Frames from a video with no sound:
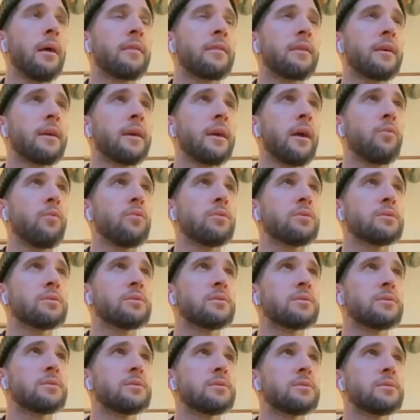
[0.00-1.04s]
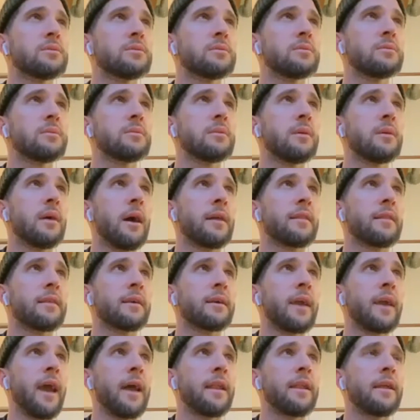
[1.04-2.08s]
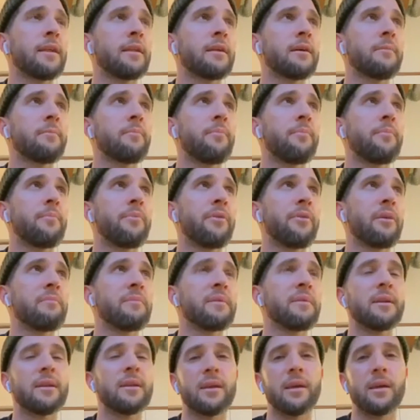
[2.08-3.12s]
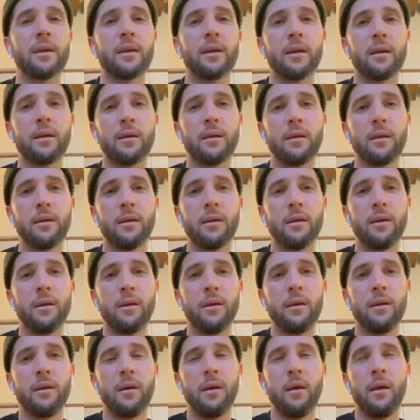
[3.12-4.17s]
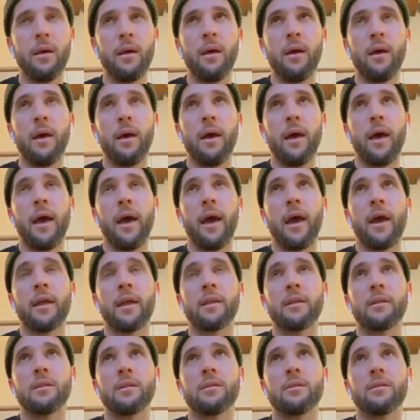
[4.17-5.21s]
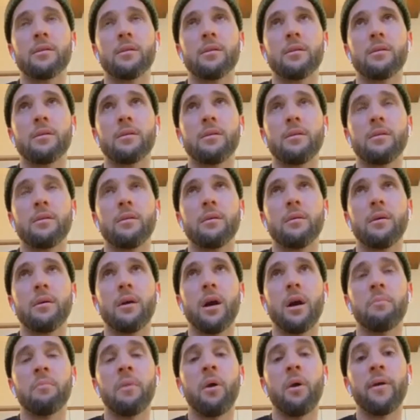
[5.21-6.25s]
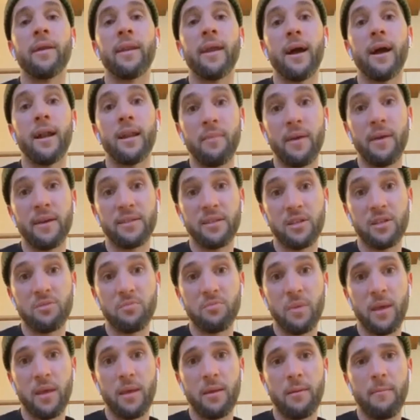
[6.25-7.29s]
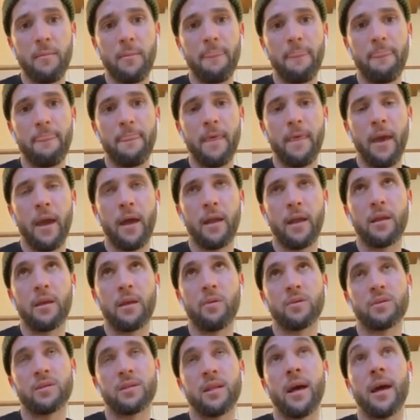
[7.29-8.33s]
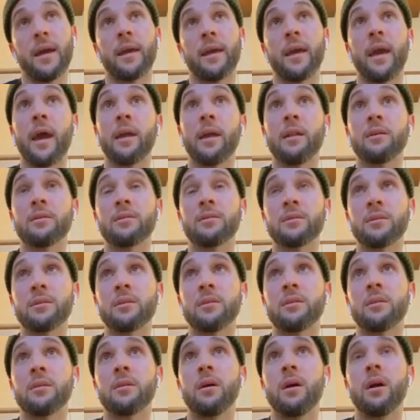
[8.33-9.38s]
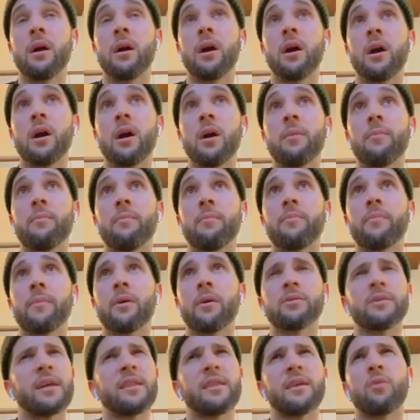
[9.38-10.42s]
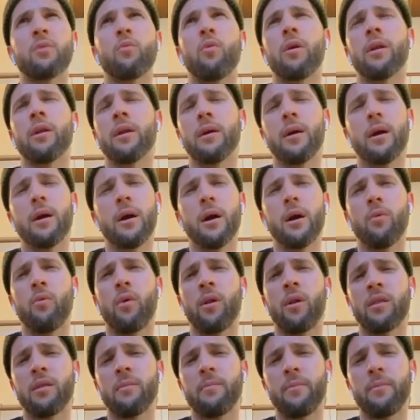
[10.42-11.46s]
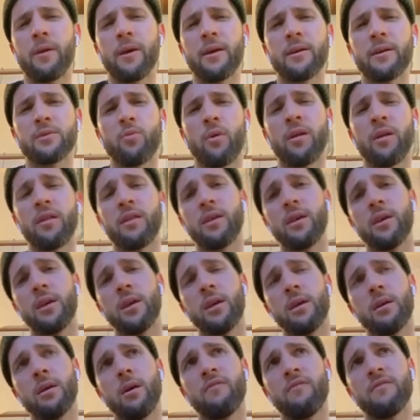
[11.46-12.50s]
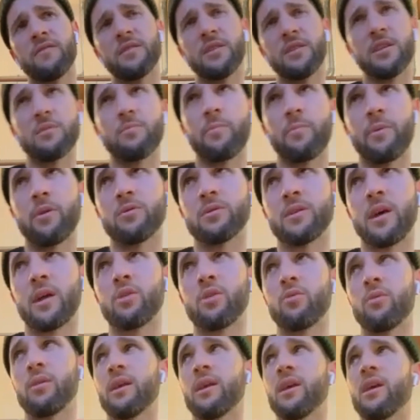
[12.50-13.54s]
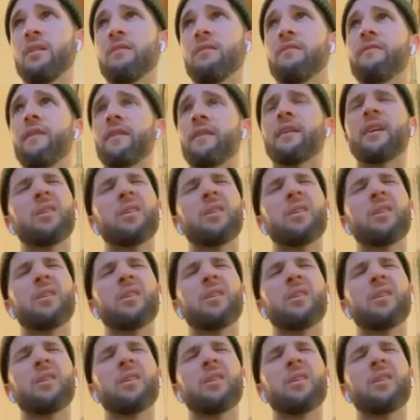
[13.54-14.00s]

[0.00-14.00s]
think I was at the Canada Premier League, and Moeen Ali messaged me, and he was like, "Hey, listen, because I think one of the players, one of the overseas pros had to leave. I